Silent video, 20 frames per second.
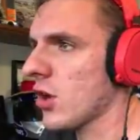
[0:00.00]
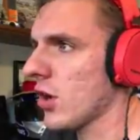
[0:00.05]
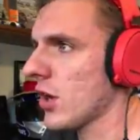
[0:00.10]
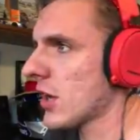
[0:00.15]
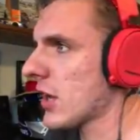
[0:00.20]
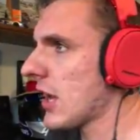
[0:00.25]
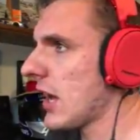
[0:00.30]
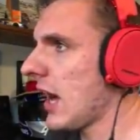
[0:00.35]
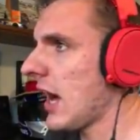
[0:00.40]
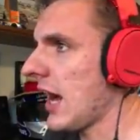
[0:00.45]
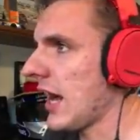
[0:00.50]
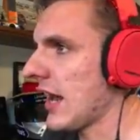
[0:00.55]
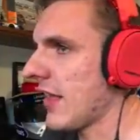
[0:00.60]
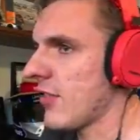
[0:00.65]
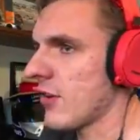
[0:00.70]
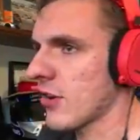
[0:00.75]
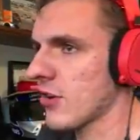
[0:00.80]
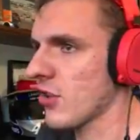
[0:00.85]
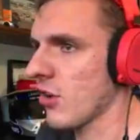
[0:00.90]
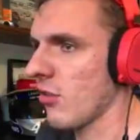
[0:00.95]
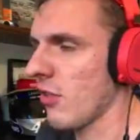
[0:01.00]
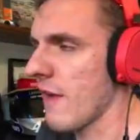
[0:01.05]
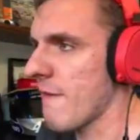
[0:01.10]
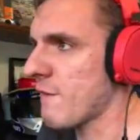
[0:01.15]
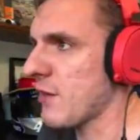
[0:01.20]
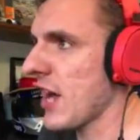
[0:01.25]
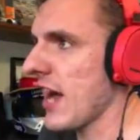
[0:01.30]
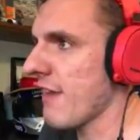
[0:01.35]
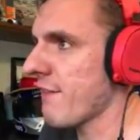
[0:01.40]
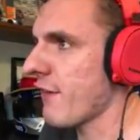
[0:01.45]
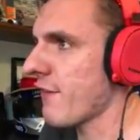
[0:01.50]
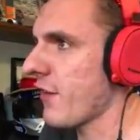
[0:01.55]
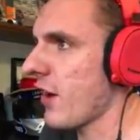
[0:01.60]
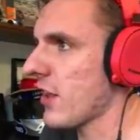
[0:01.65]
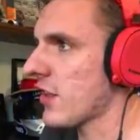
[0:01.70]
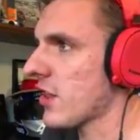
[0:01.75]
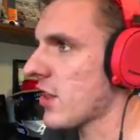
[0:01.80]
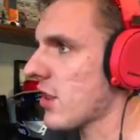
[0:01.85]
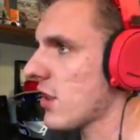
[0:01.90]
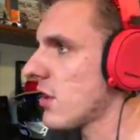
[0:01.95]
good god, and there's only 5 of
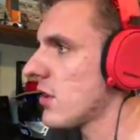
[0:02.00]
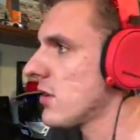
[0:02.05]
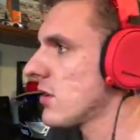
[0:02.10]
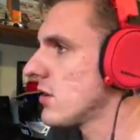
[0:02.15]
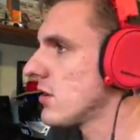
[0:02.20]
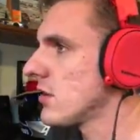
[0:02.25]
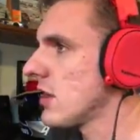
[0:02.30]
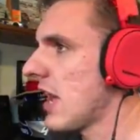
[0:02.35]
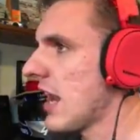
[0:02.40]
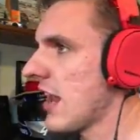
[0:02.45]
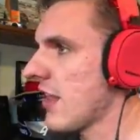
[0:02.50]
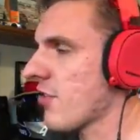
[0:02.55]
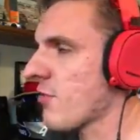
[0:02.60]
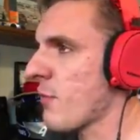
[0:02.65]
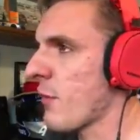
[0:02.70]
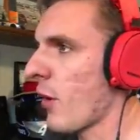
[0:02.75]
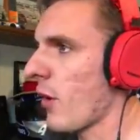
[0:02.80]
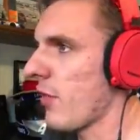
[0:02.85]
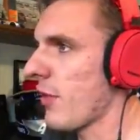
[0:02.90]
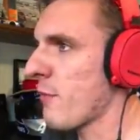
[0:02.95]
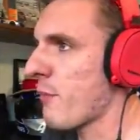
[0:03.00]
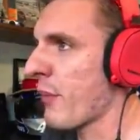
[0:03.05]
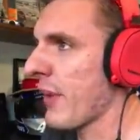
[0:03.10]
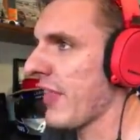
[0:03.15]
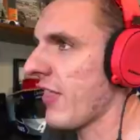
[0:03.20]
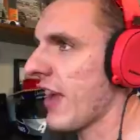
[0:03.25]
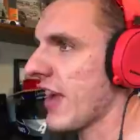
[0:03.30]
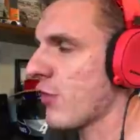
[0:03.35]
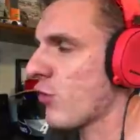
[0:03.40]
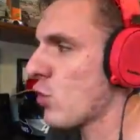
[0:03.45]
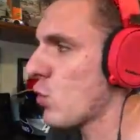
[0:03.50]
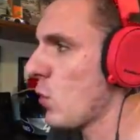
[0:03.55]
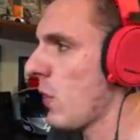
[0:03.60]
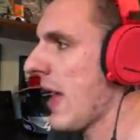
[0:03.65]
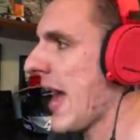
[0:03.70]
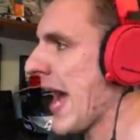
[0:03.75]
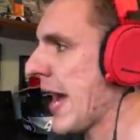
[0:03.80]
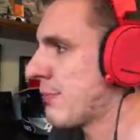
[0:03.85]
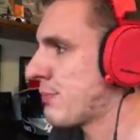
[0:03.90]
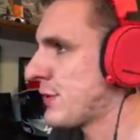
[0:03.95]
us. And it's only been like 2
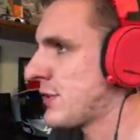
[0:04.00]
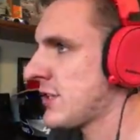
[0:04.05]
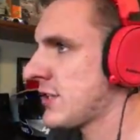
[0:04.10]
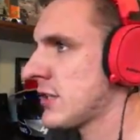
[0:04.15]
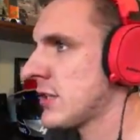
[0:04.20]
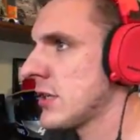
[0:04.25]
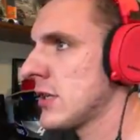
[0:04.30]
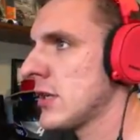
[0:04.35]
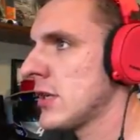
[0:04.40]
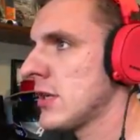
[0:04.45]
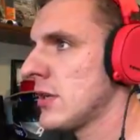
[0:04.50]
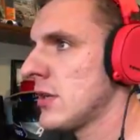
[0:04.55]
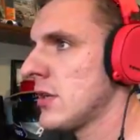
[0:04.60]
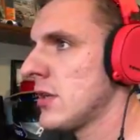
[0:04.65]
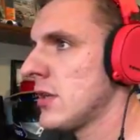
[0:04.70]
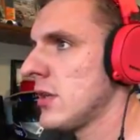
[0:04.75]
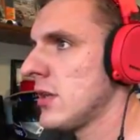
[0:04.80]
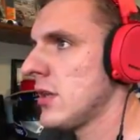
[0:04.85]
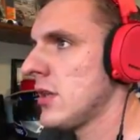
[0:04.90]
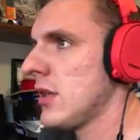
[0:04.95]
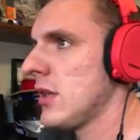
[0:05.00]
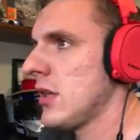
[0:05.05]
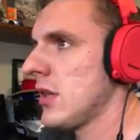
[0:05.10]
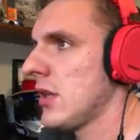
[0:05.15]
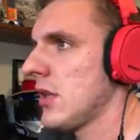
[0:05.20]
laps. He